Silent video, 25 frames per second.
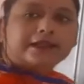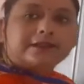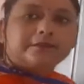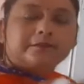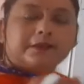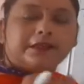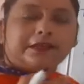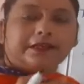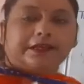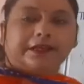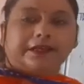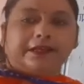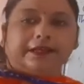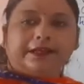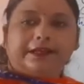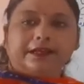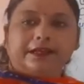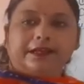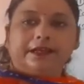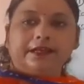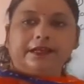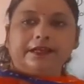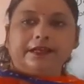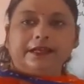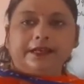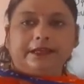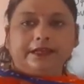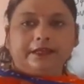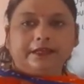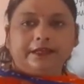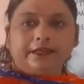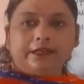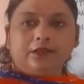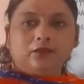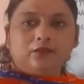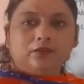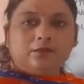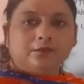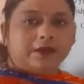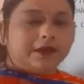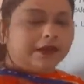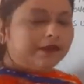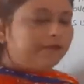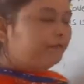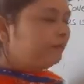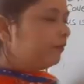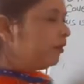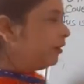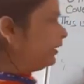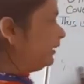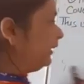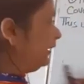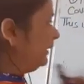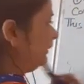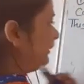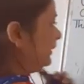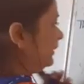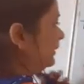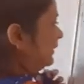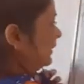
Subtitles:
material in human body. This